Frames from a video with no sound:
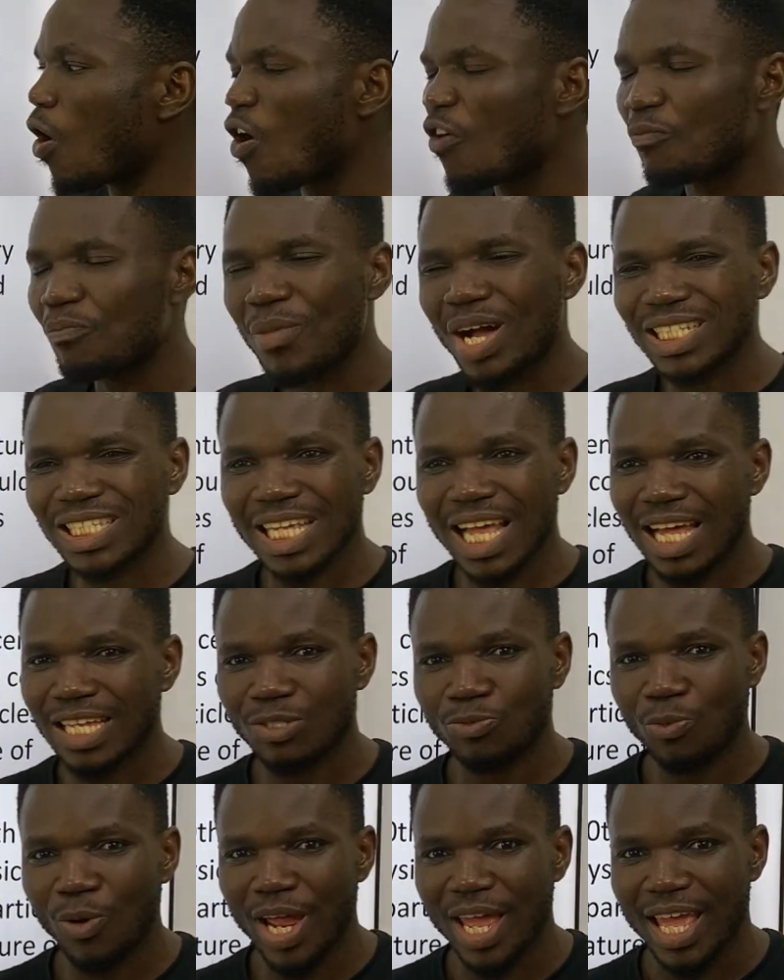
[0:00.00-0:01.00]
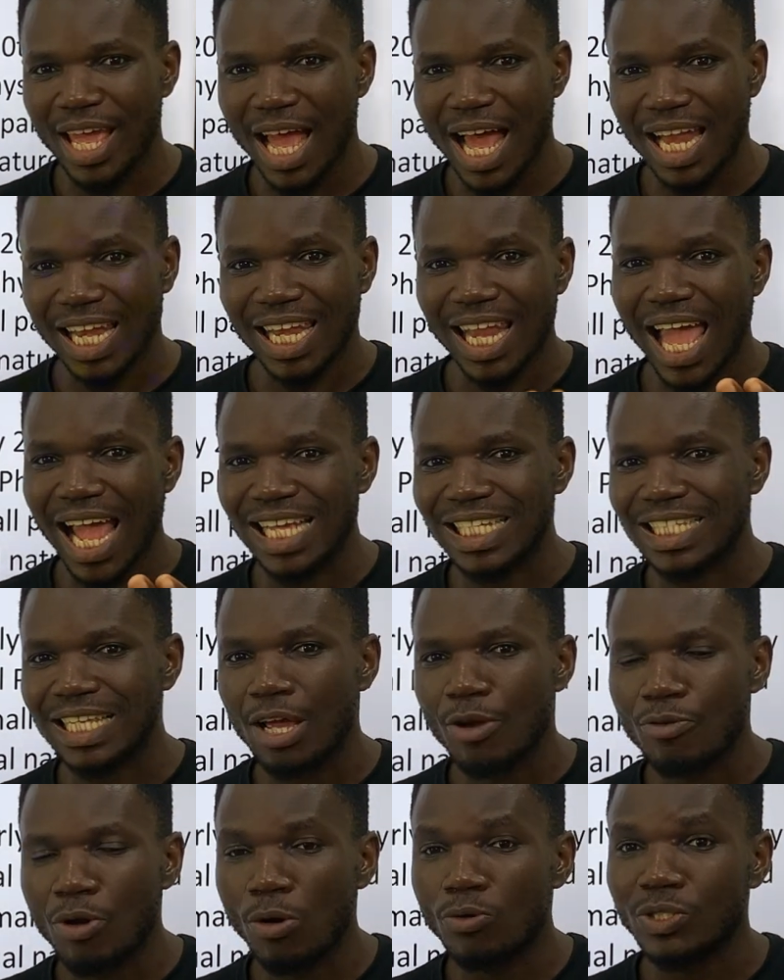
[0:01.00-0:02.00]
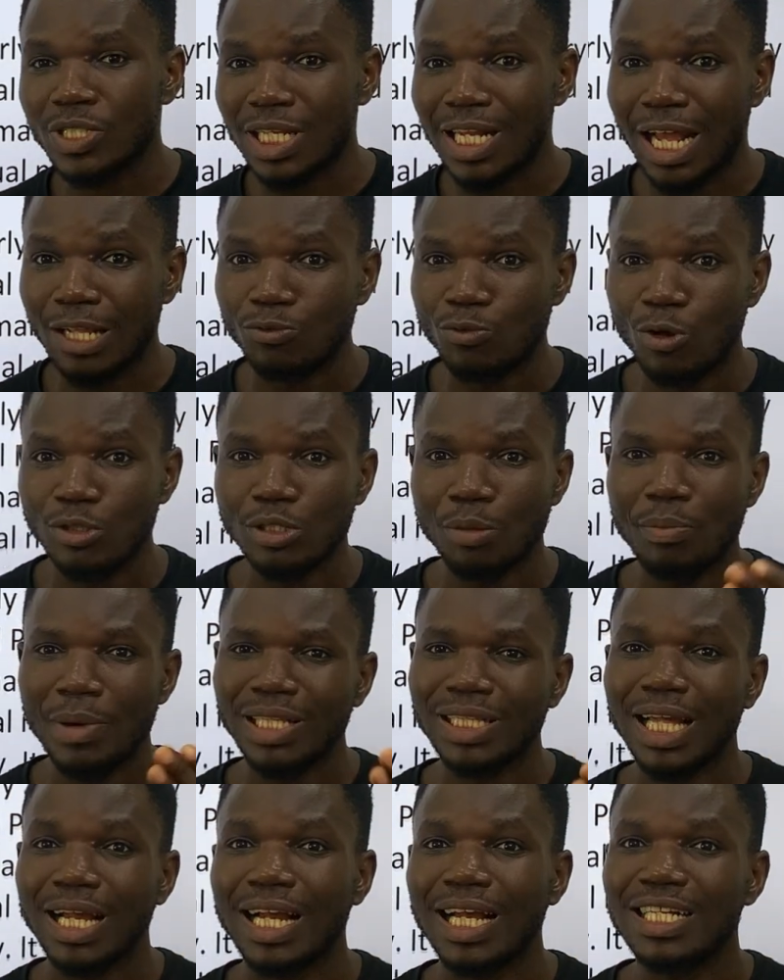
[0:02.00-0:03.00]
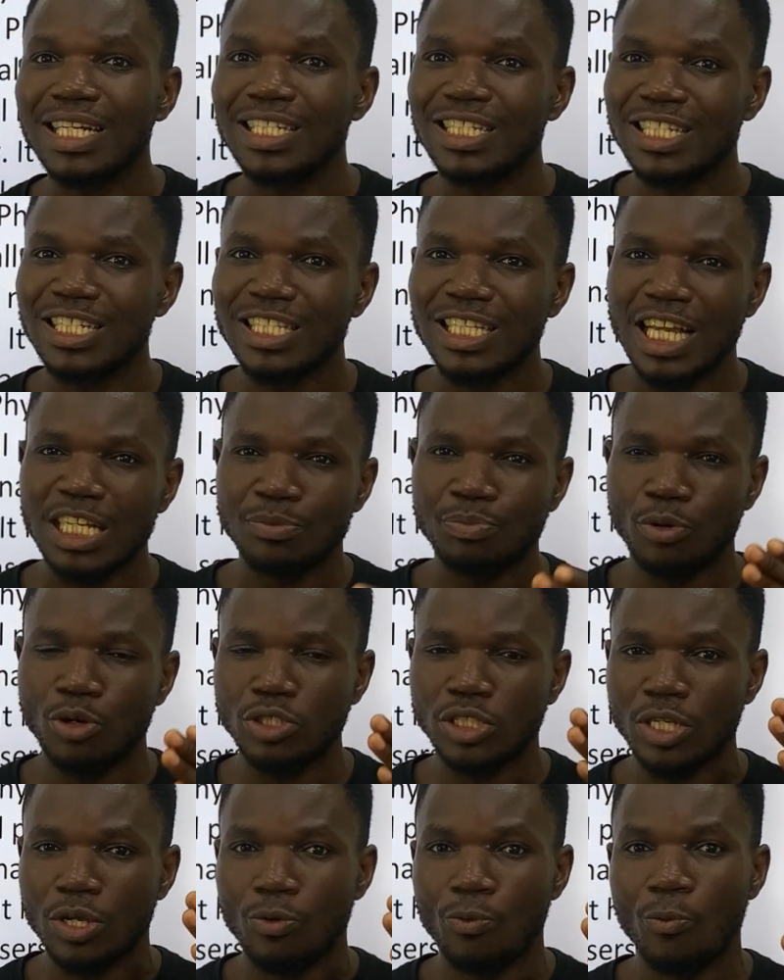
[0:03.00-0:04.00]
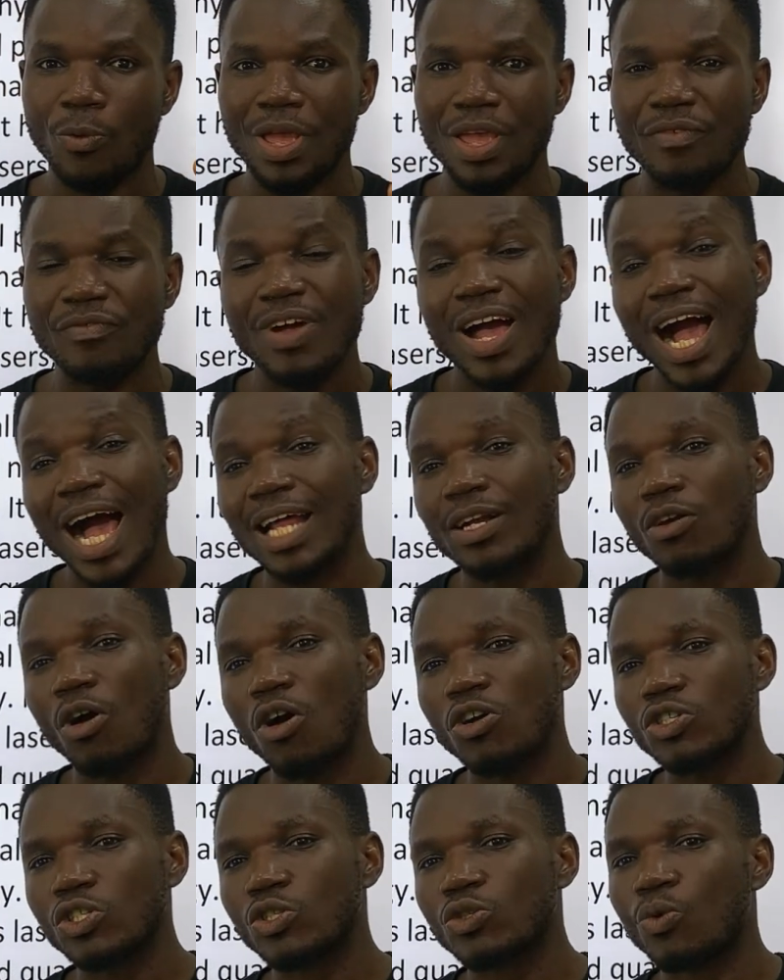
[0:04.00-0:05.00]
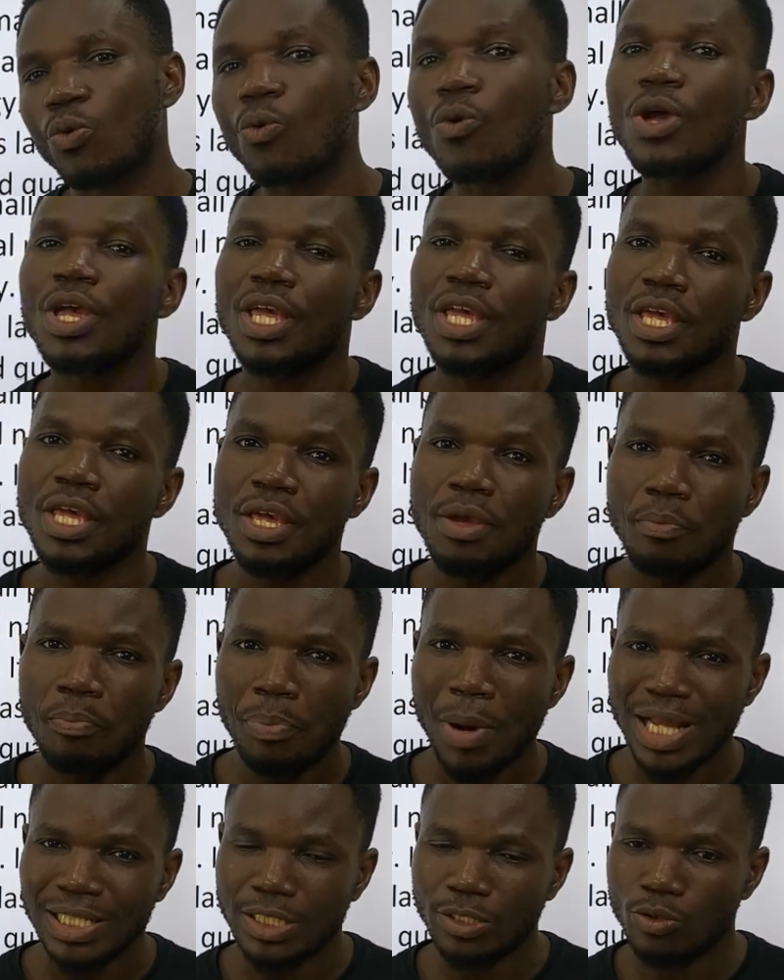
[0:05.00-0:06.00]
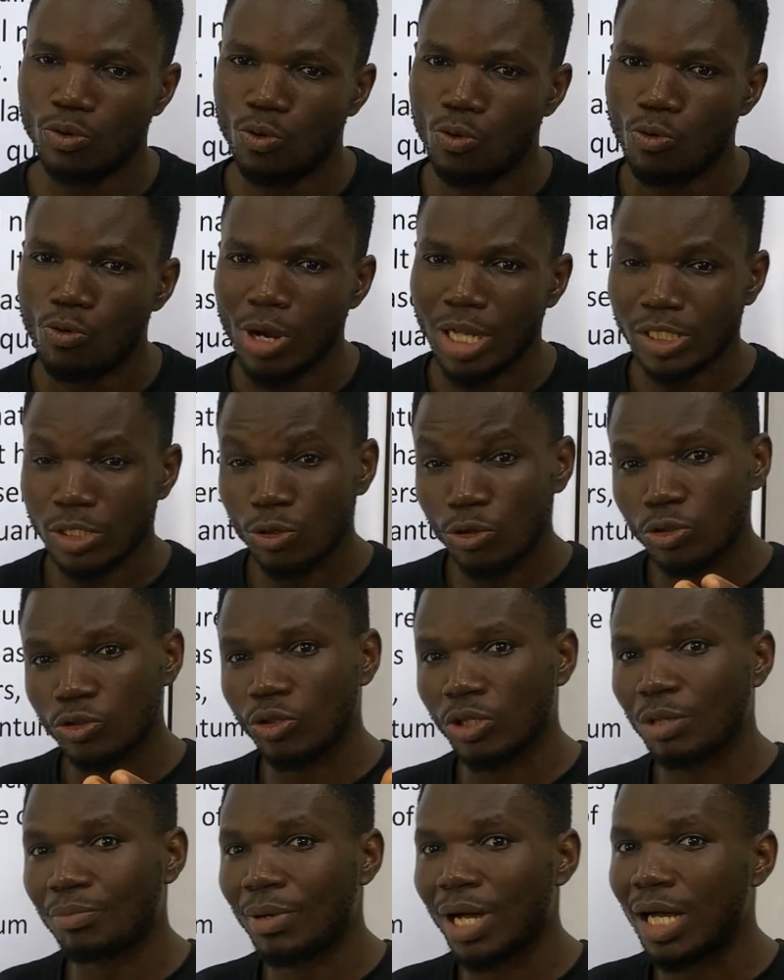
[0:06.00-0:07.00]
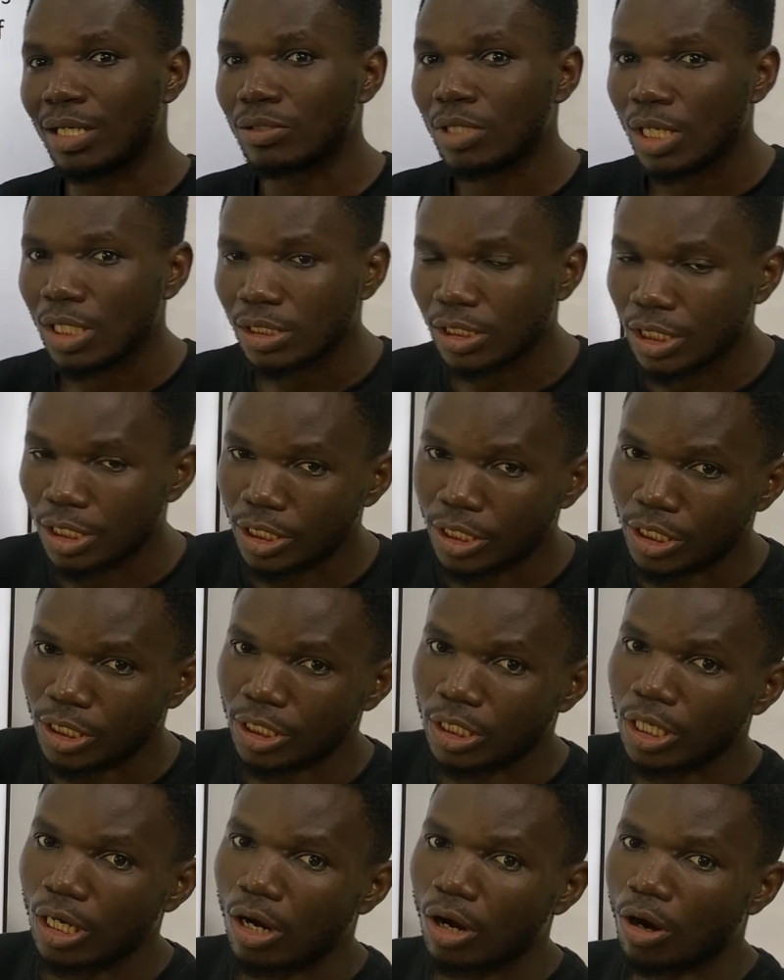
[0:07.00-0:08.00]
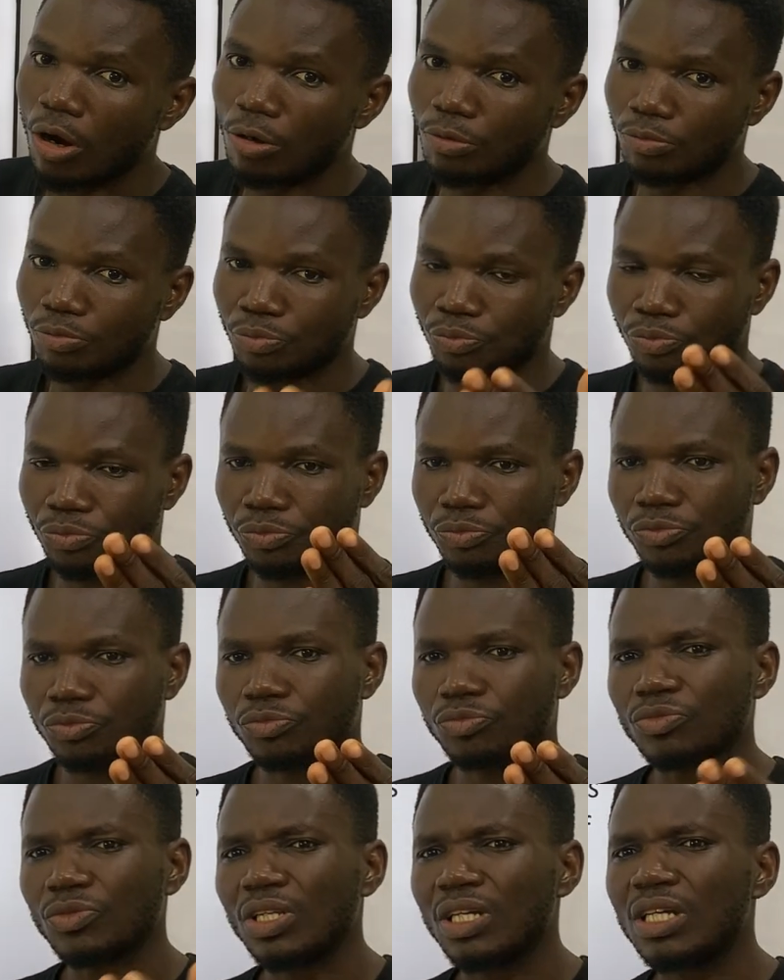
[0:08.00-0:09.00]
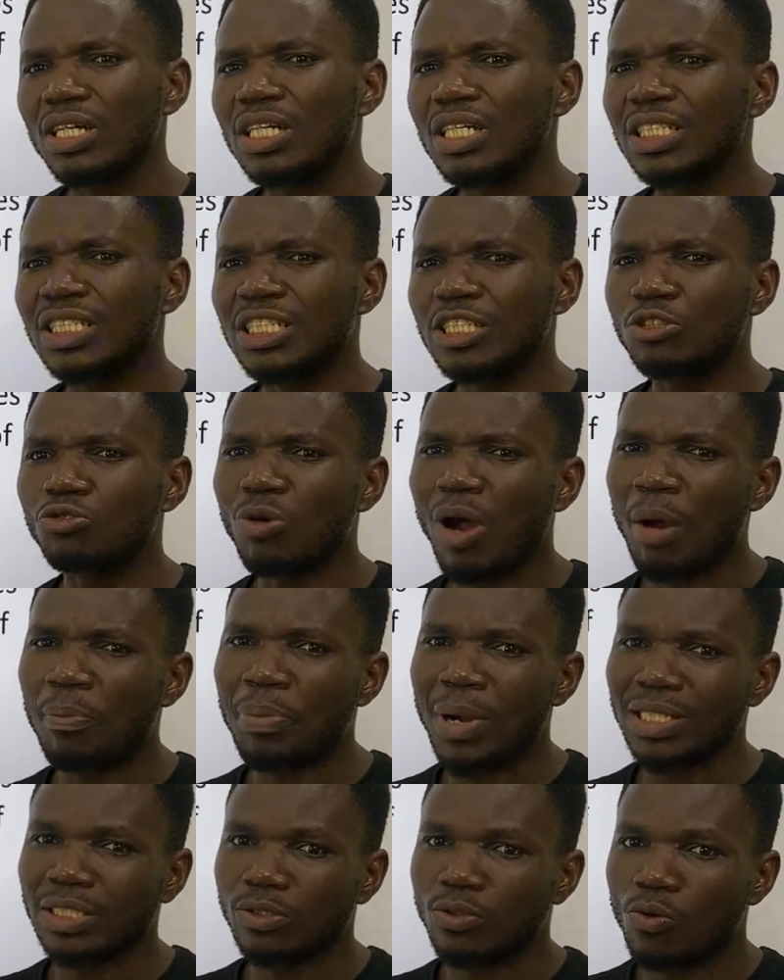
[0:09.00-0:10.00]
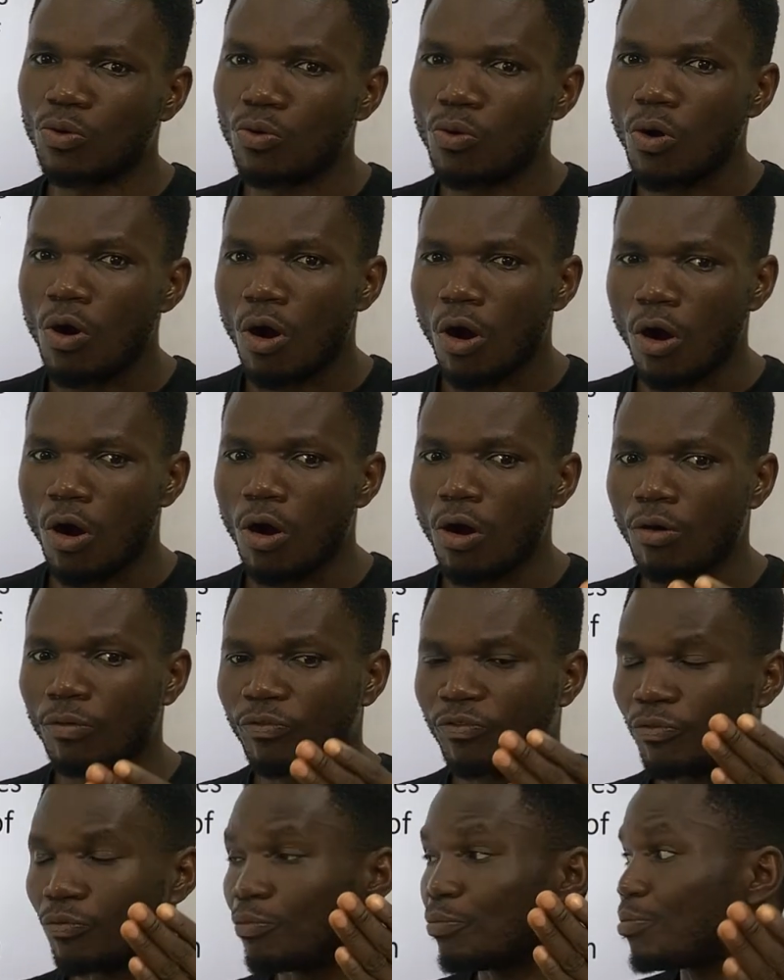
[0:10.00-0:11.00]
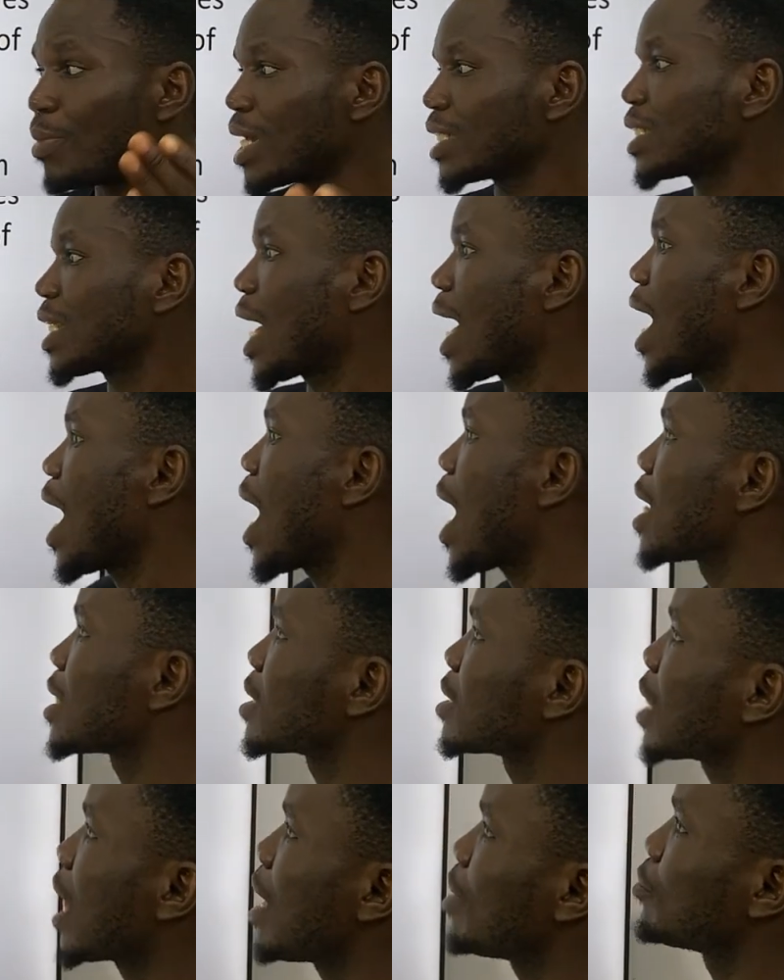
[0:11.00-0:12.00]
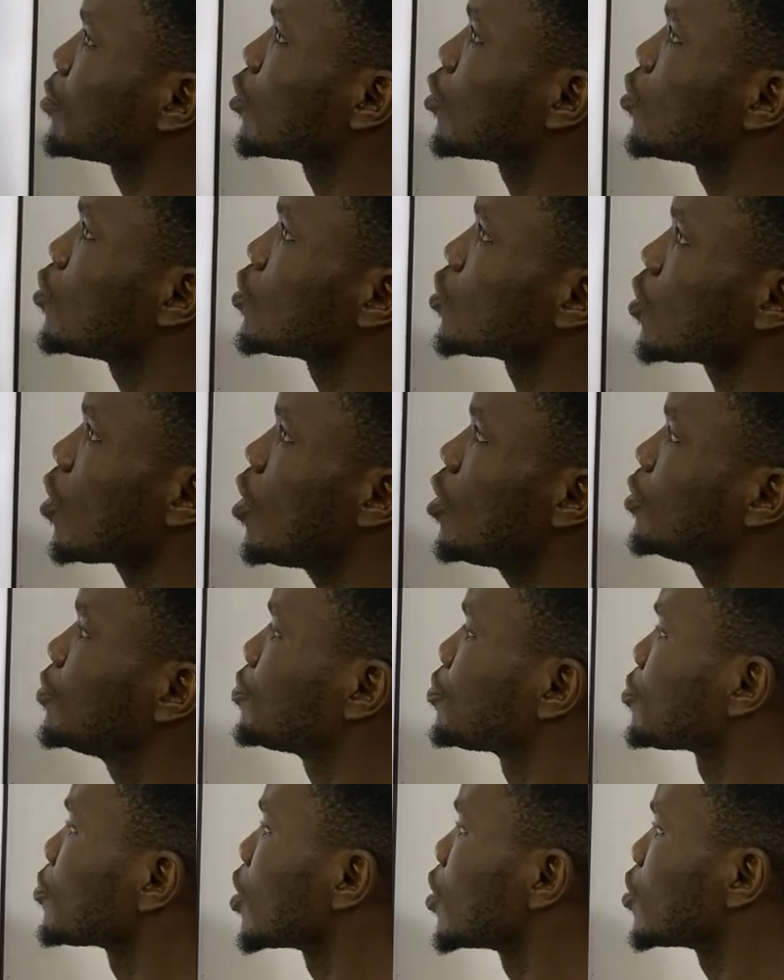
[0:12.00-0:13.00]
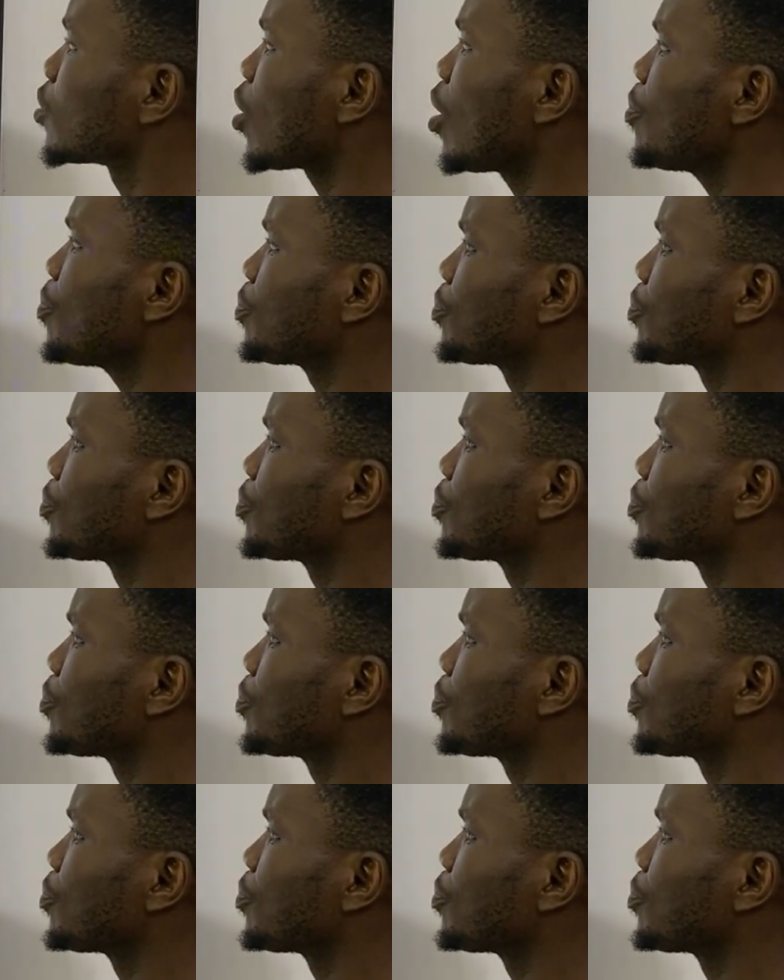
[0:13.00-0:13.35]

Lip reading: of matter as well and light, where we say that what matter can exist as both a wave and also a particle. We're still going to talk about the dual particle of matter as time goes on. So